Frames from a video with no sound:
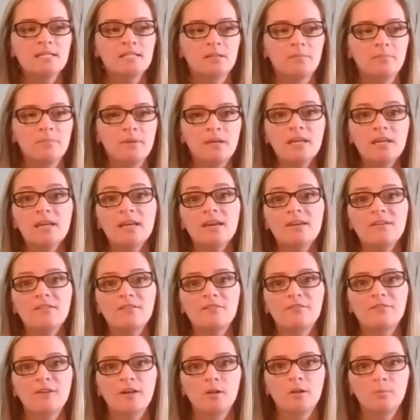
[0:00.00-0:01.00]
To me,
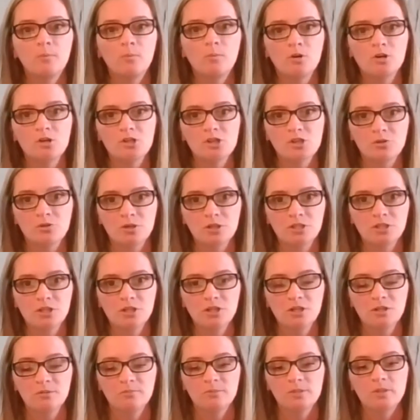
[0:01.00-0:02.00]
it felt more short
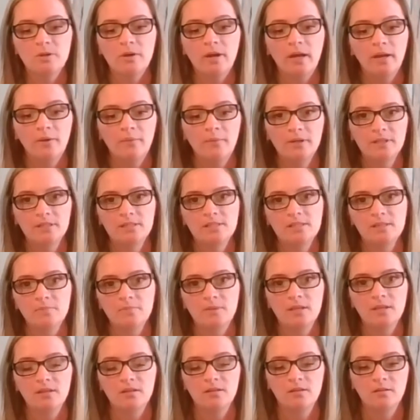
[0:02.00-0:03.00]
term. So I wanted
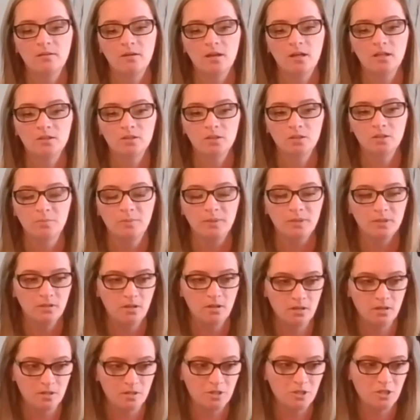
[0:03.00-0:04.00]
something a little bit
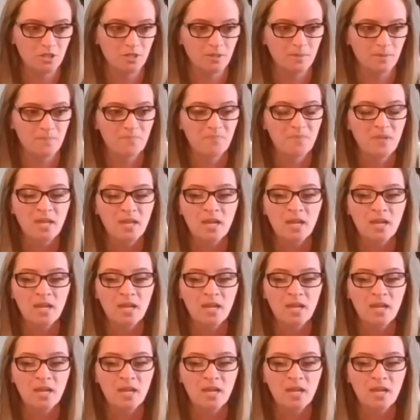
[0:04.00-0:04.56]
longer term.